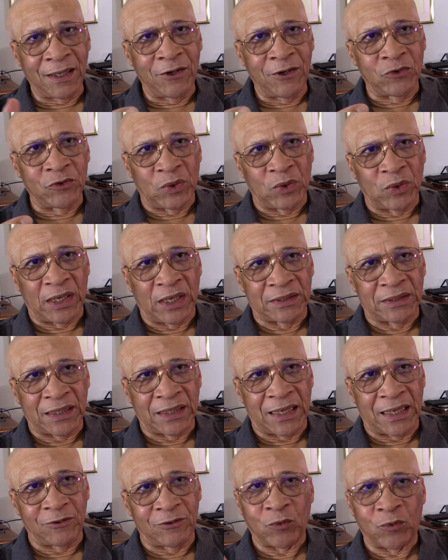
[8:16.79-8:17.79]
So like
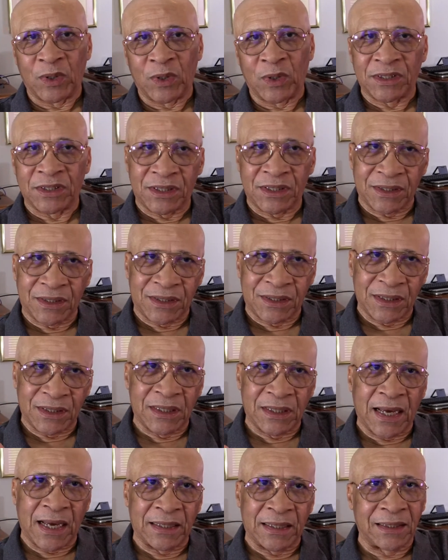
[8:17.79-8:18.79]
that, once they see
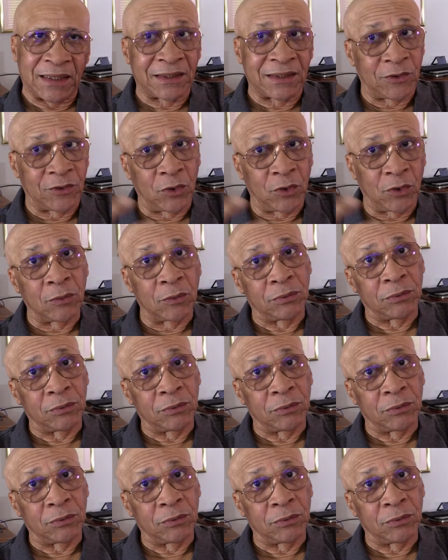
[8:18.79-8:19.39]
that, they said, oh,